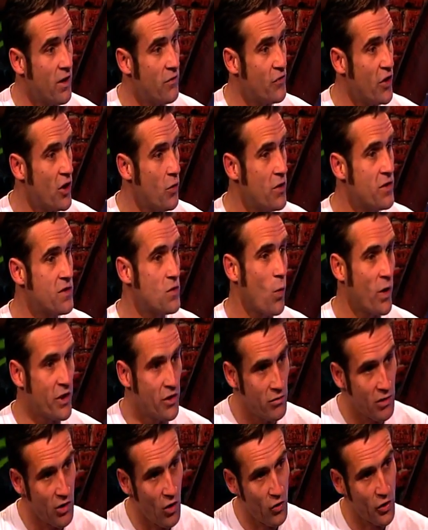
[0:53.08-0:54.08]
viewers. When
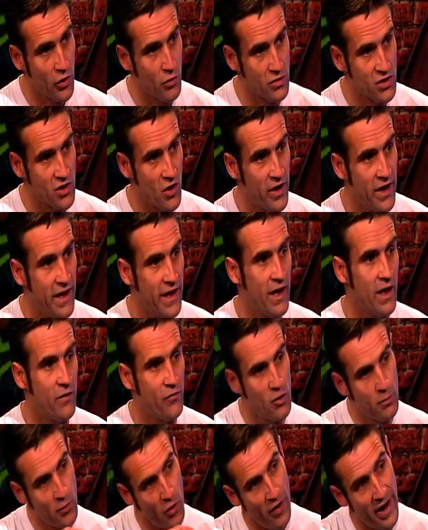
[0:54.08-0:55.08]
you log your sighting, if
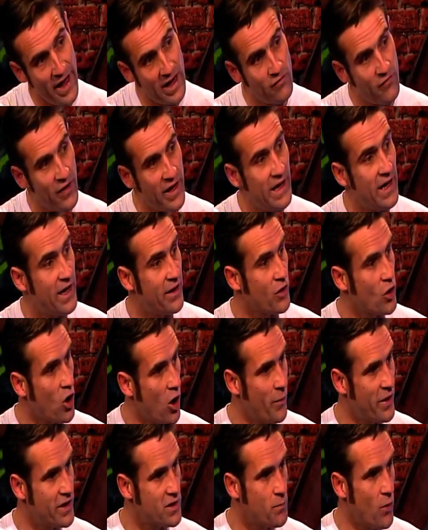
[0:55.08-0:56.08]
you put Elev8 in the
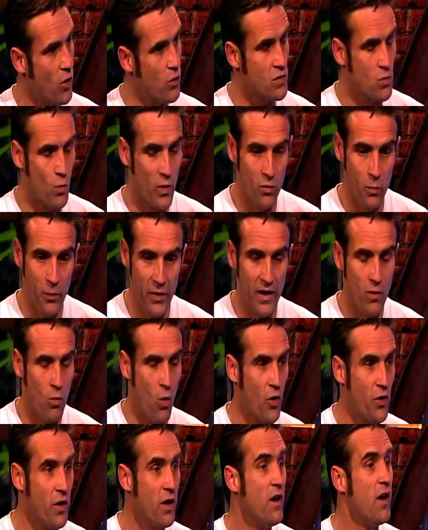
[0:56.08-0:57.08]
comments box, we'll pick
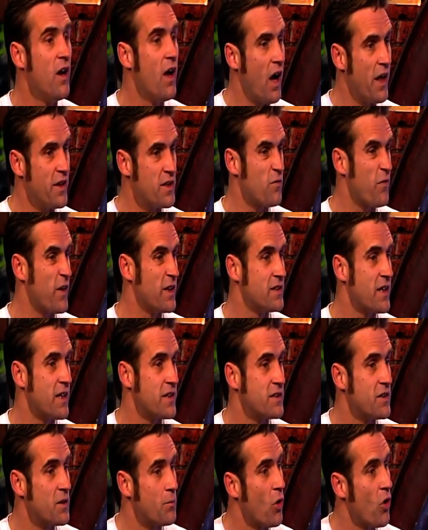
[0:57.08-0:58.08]
one, and there's a
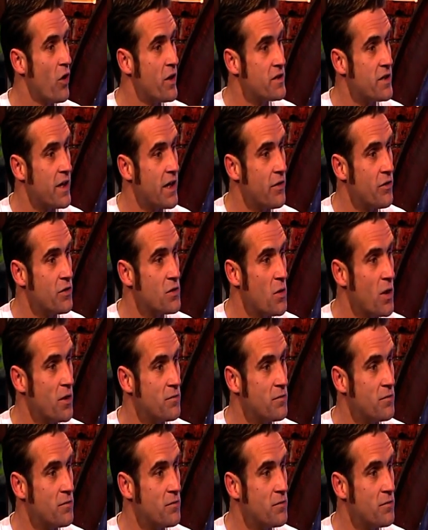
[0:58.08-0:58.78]
fantastic prize there as well.